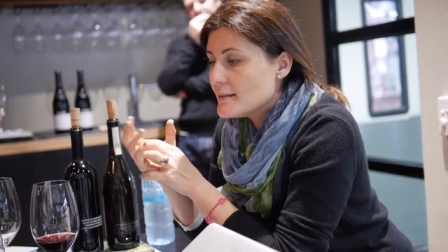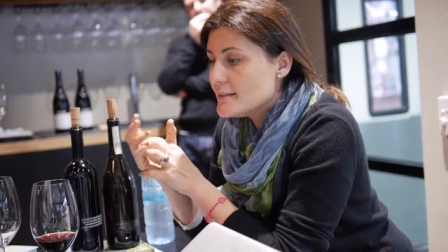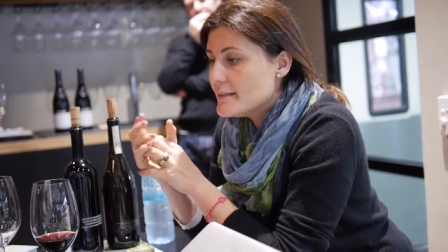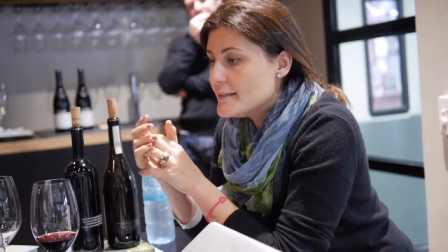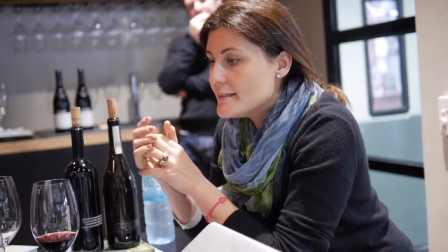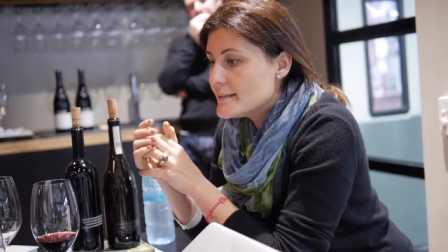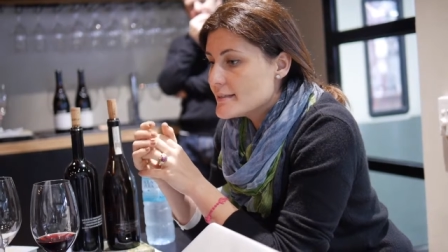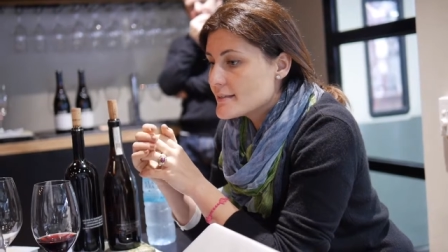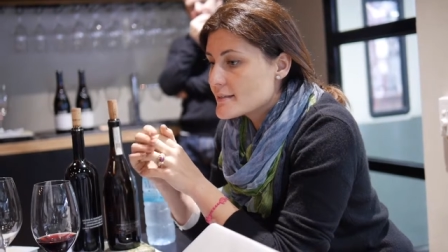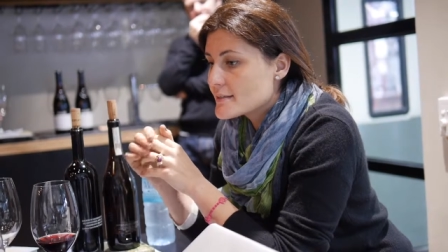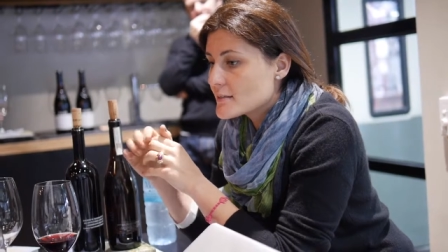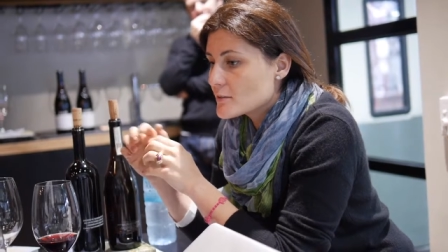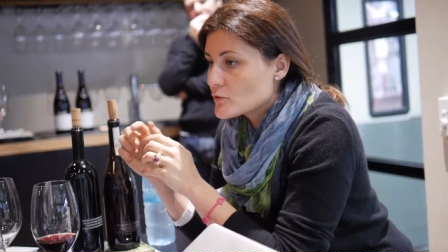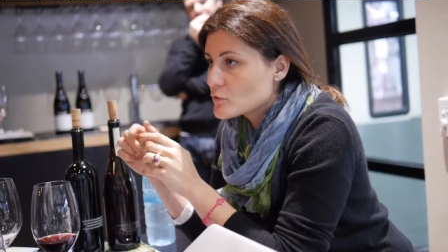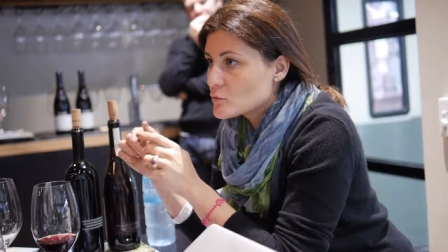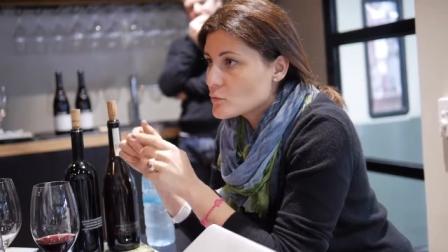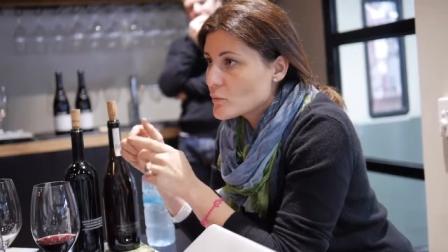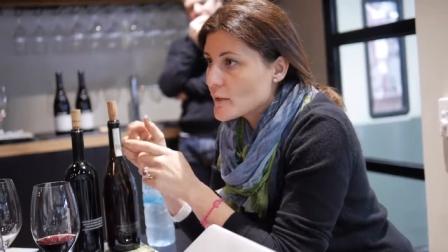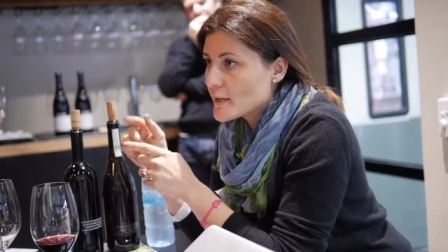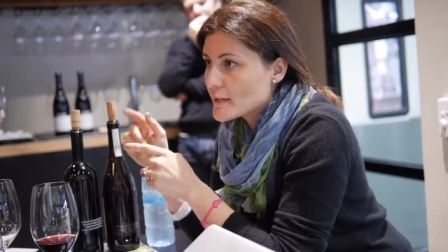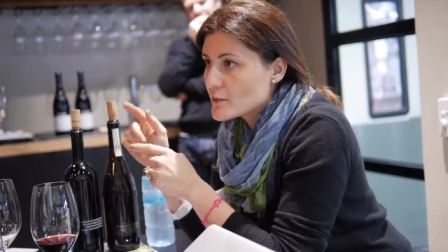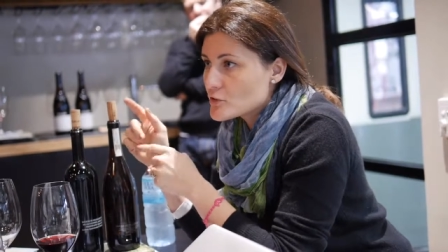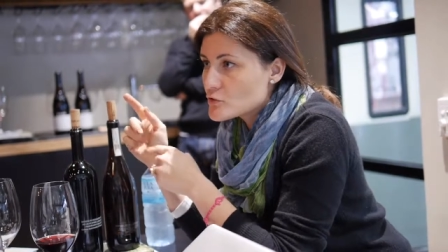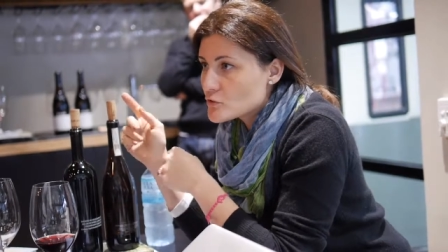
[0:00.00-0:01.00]
leads
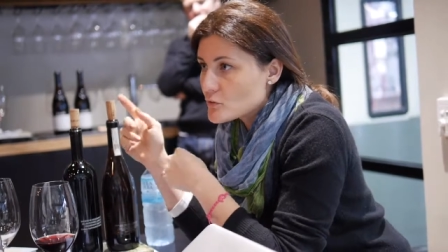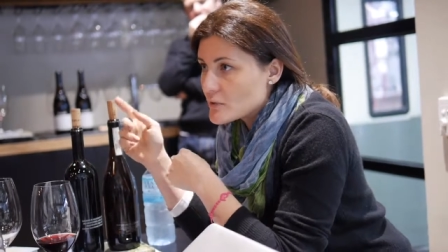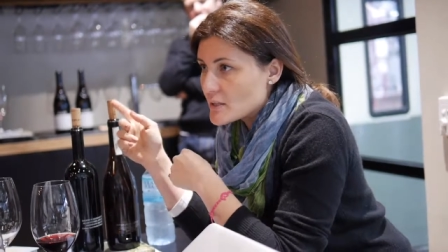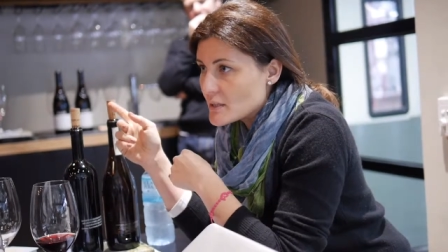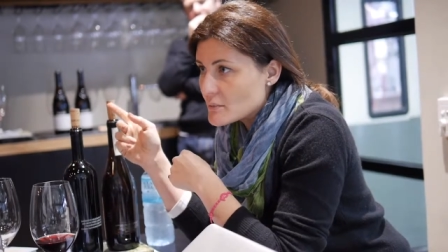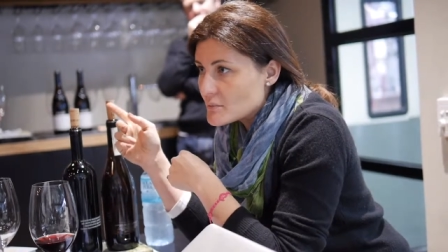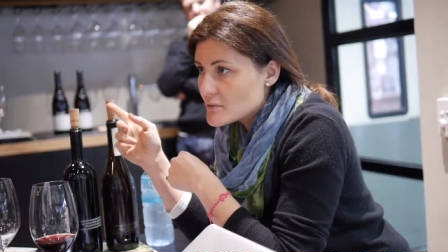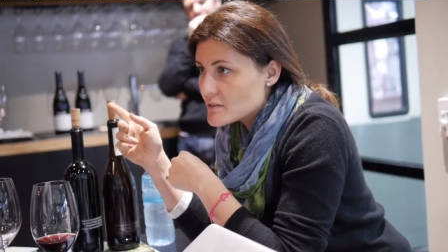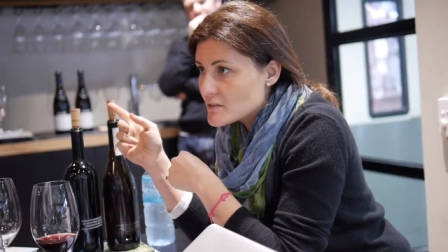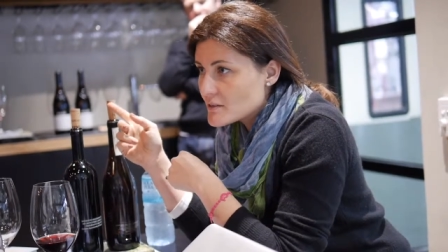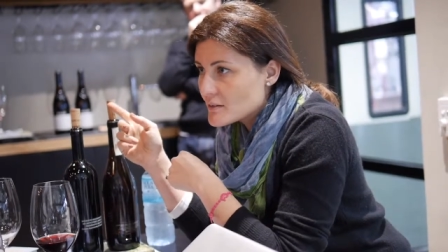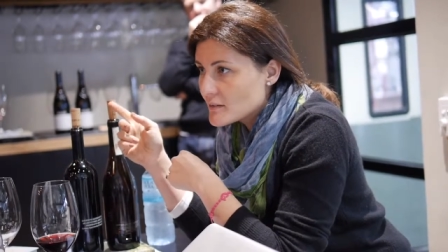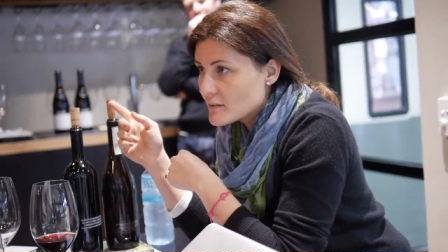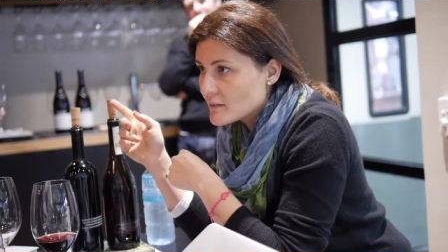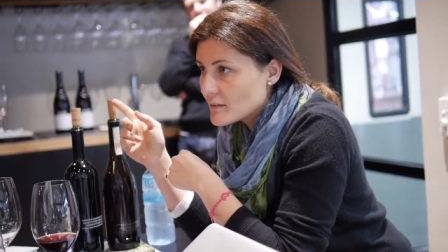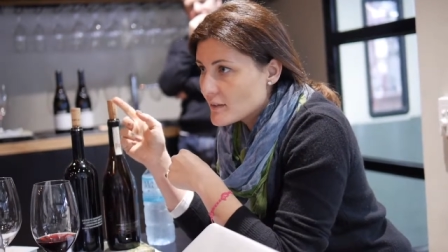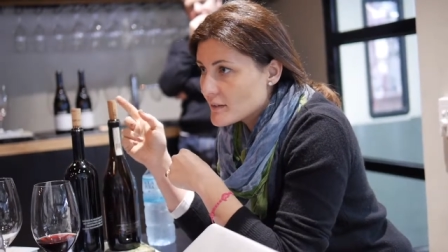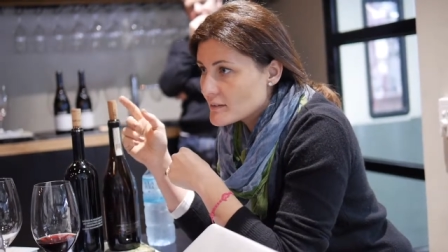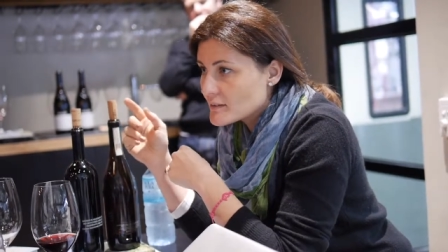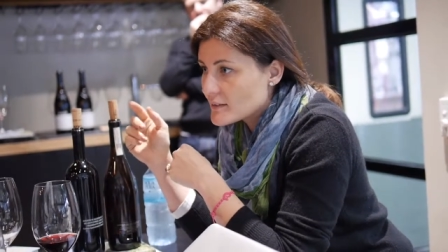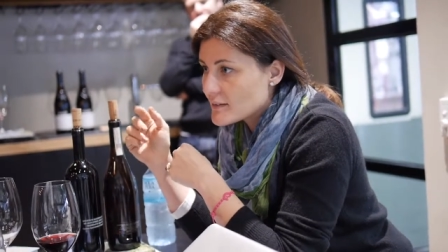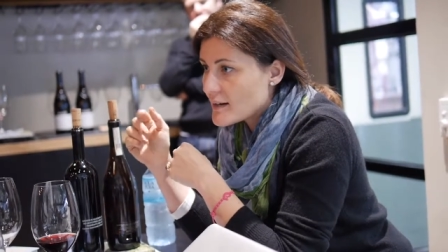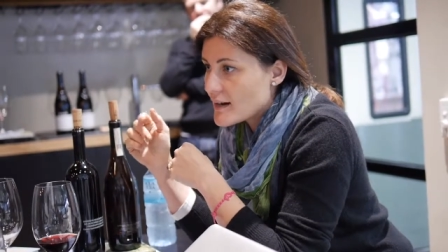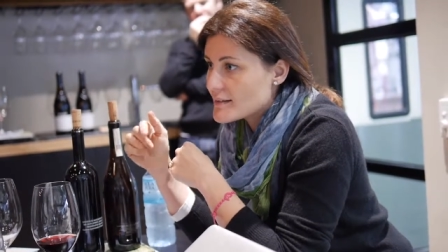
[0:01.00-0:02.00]
to extremes,
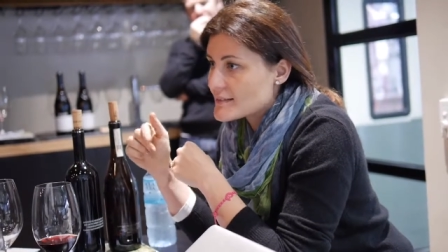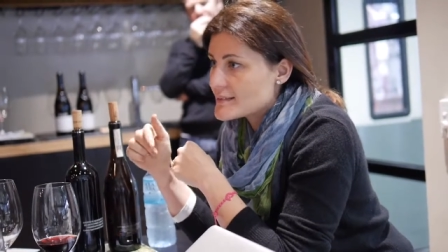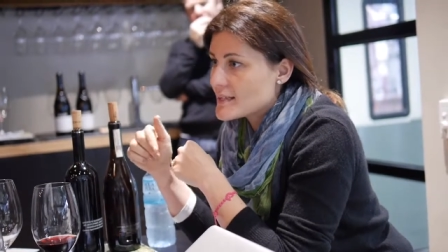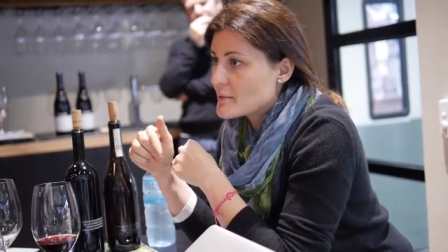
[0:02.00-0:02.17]
and there are